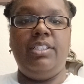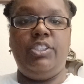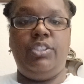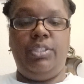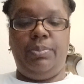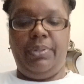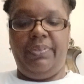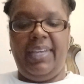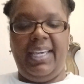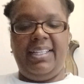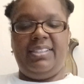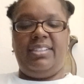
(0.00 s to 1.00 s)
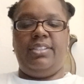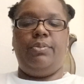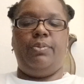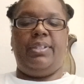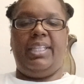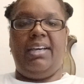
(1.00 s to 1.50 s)
super fast
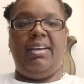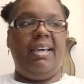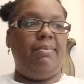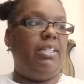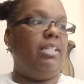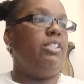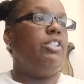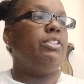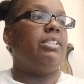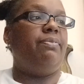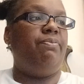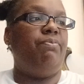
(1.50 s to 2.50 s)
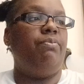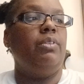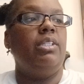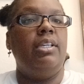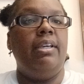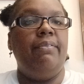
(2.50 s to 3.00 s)
without having to use
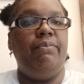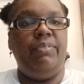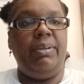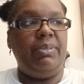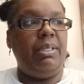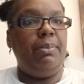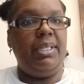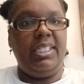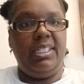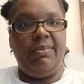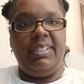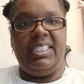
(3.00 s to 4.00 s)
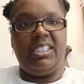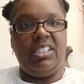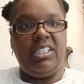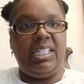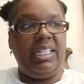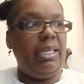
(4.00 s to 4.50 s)
50 million of these
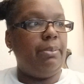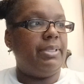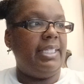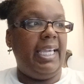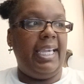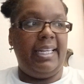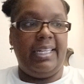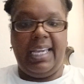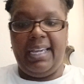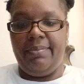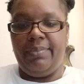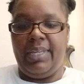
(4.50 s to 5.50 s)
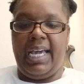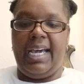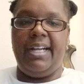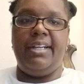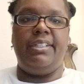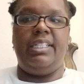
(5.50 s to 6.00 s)
little clips and
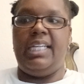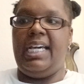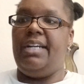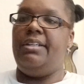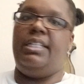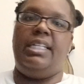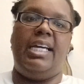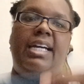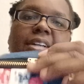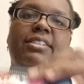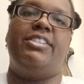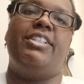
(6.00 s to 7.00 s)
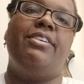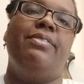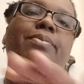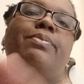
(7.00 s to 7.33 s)
iron and iron and iron. So